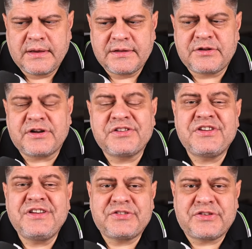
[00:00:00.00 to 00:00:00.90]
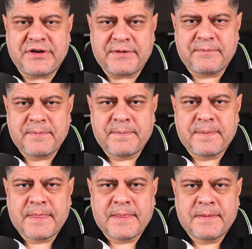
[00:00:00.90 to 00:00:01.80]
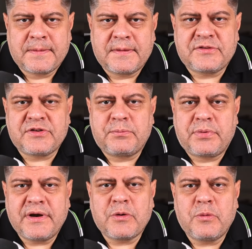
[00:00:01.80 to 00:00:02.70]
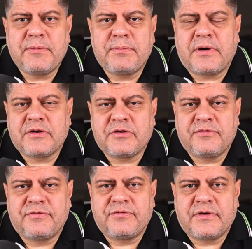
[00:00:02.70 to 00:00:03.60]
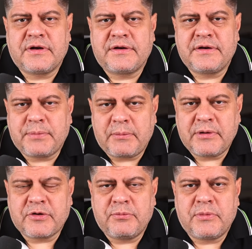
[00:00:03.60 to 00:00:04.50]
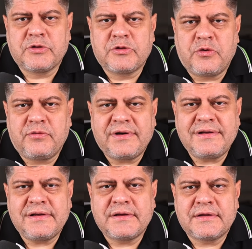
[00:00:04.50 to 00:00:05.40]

Transnistria. That's a breakaway part of uh, Republic of Moldova,